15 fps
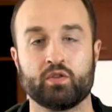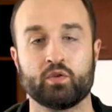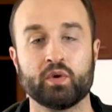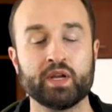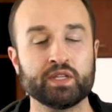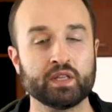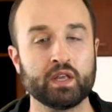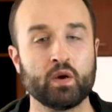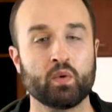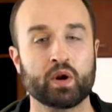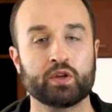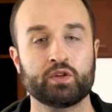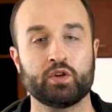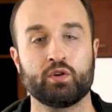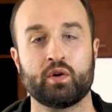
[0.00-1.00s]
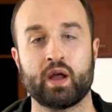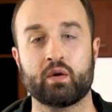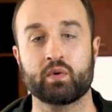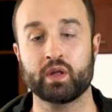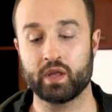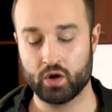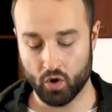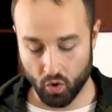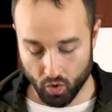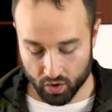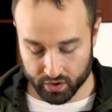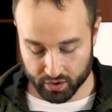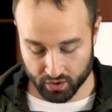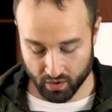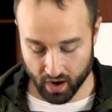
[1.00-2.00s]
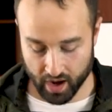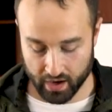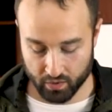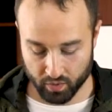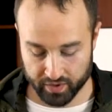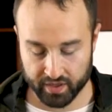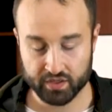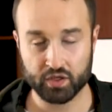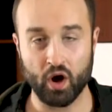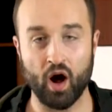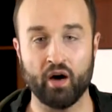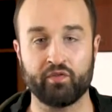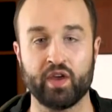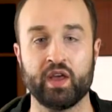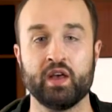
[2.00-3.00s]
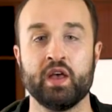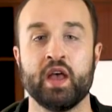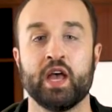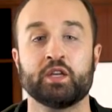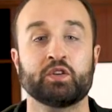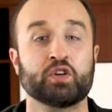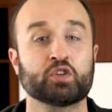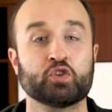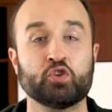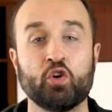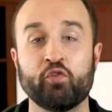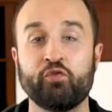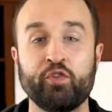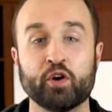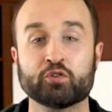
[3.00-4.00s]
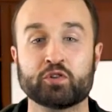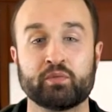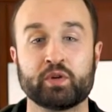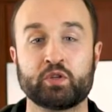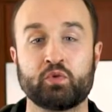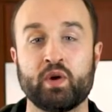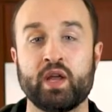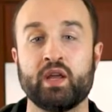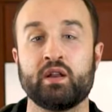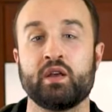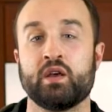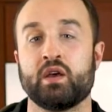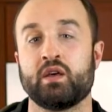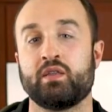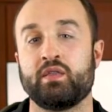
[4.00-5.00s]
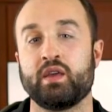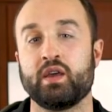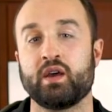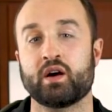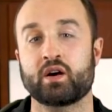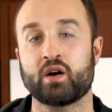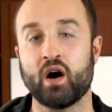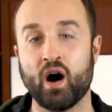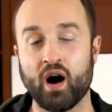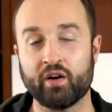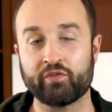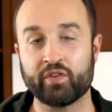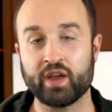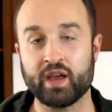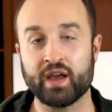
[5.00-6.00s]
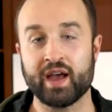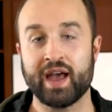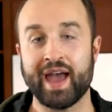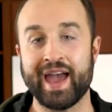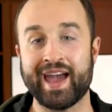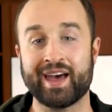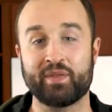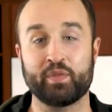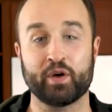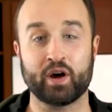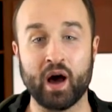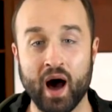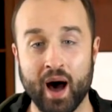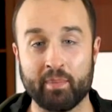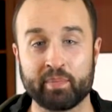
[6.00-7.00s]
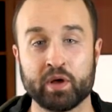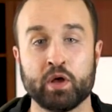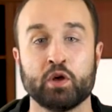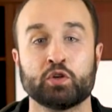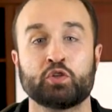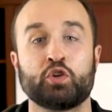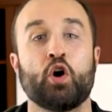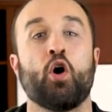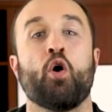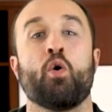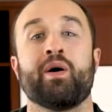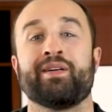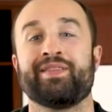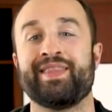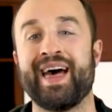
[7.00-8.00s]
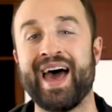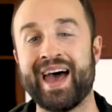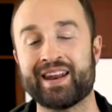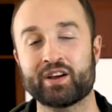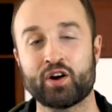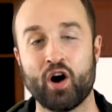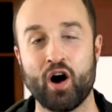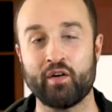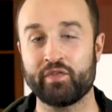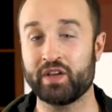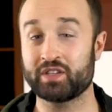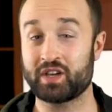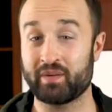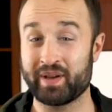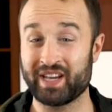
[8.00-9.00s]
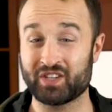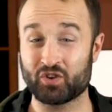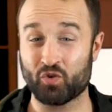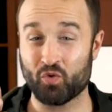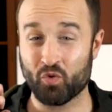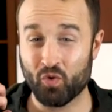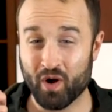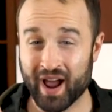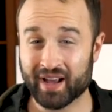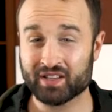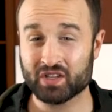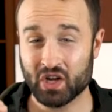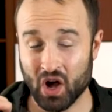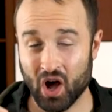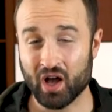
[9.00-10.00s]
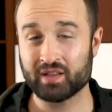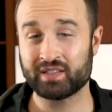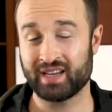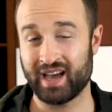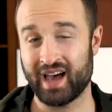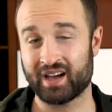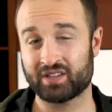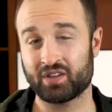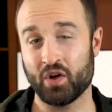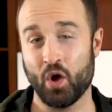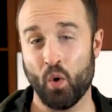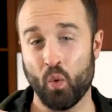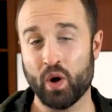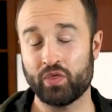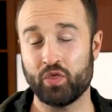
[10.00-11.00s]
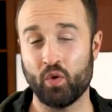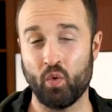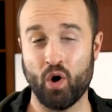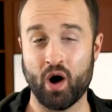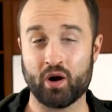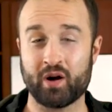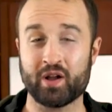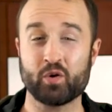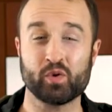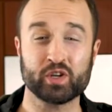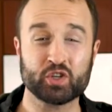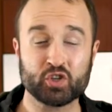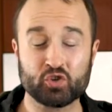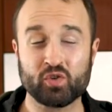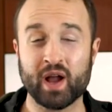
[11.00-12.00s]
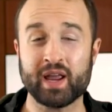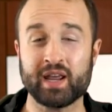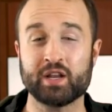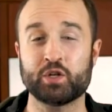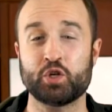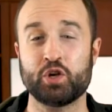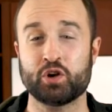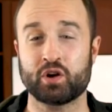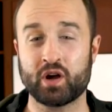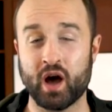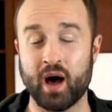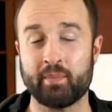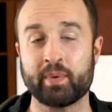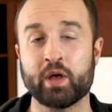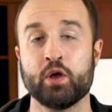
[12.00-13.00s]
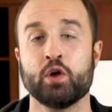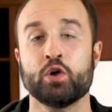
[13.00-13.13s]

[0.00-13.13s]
the reason that you want to do a really coarse grind with this coffee is because there's no filter between the coffee and the cup. So that coffee is coming in direct contact with the water and going straight into your cup.